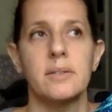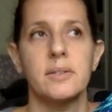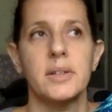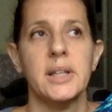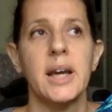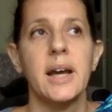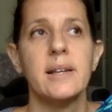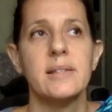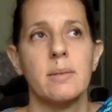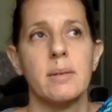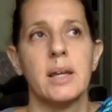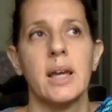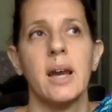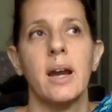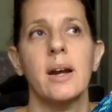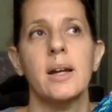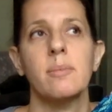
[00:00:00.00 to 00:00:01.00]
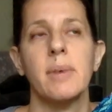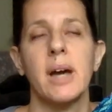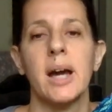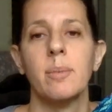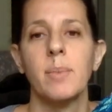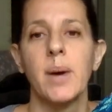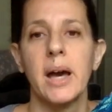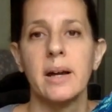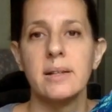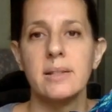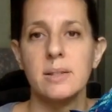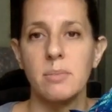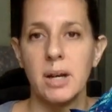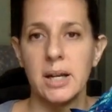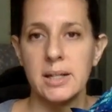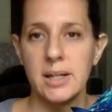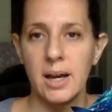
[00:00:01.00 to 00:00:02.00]
yes, I've been carrying backpacks to
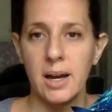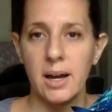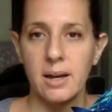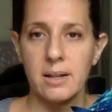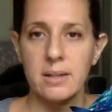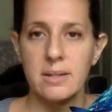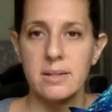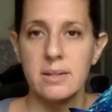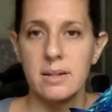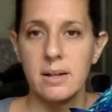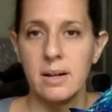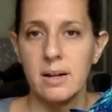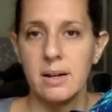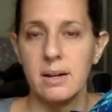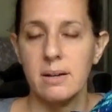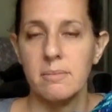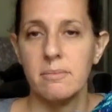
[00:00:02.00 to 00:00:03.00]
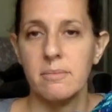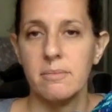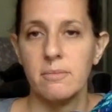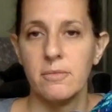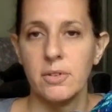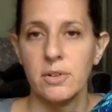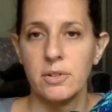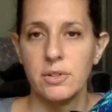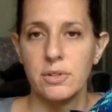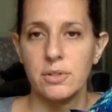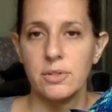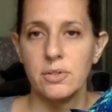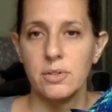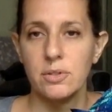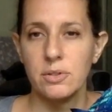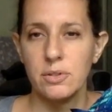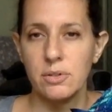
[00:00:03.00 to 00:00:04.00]
my dad's um, for
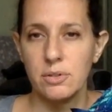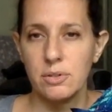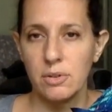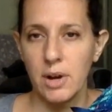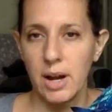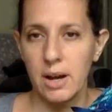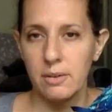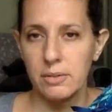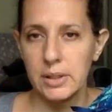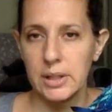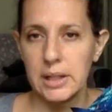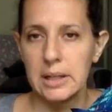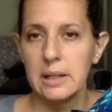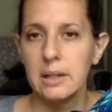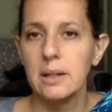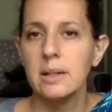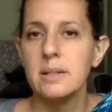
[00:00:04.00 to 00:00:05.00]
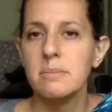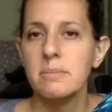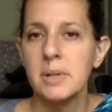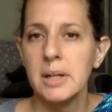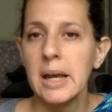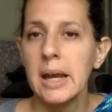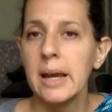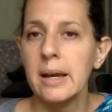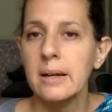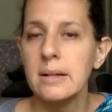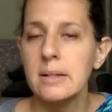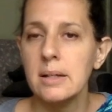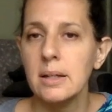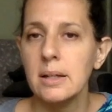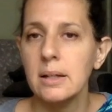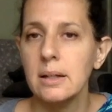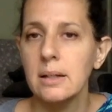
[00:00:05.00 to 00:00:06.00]
traveling. It's been
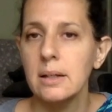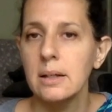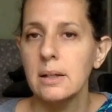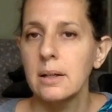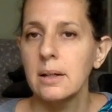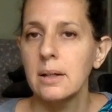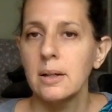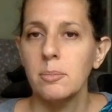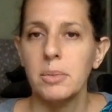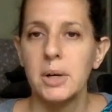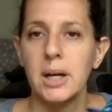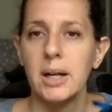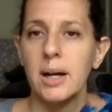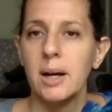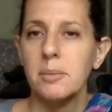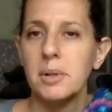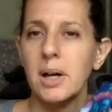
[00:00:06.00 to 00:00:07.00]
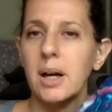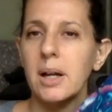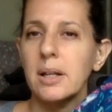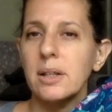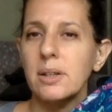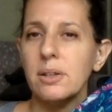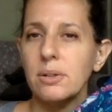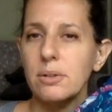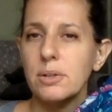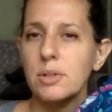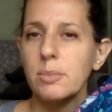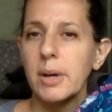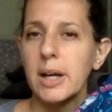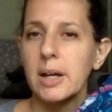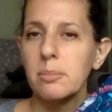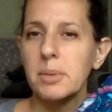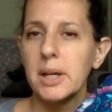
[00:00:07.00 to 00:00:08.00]
handy. But I'm not a huge
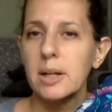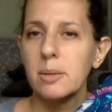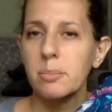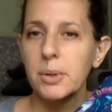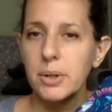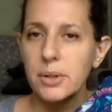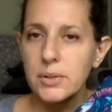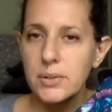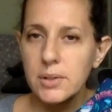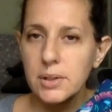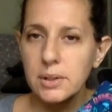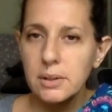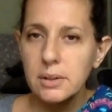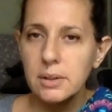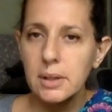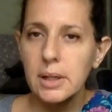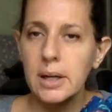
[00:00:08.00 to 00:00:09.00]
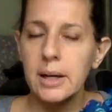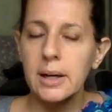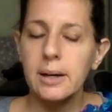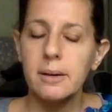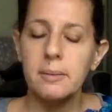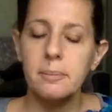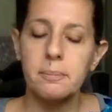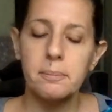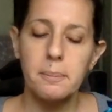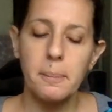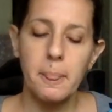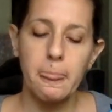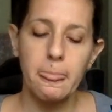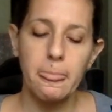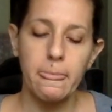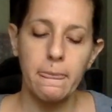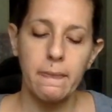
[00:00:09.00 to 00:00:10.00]
backpack person, um,
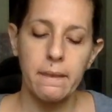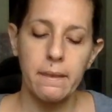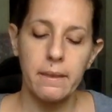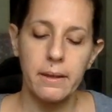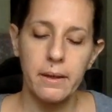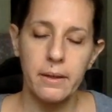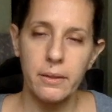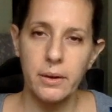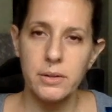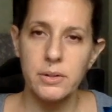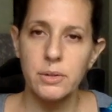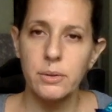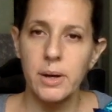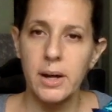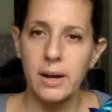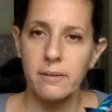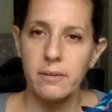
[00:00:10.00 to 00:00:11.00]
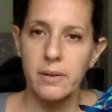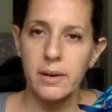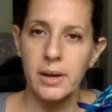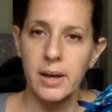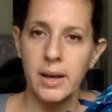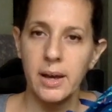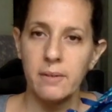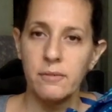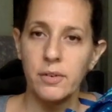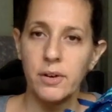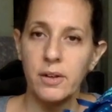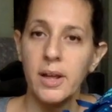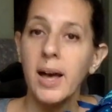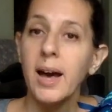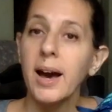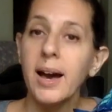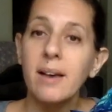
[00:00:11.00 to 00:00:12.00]
although I do have a handful.
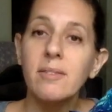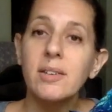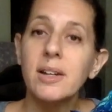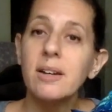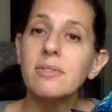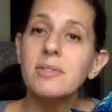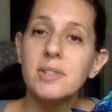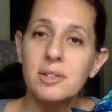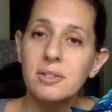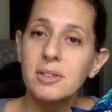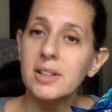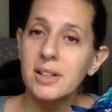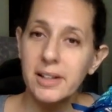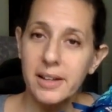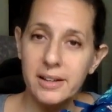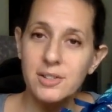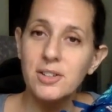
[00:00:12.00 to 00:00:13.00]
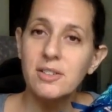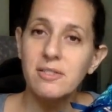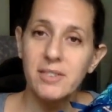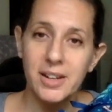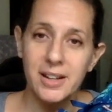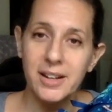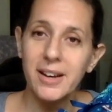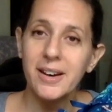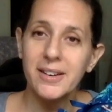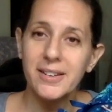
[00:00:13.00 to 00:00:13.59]
I have enough to do a collection video.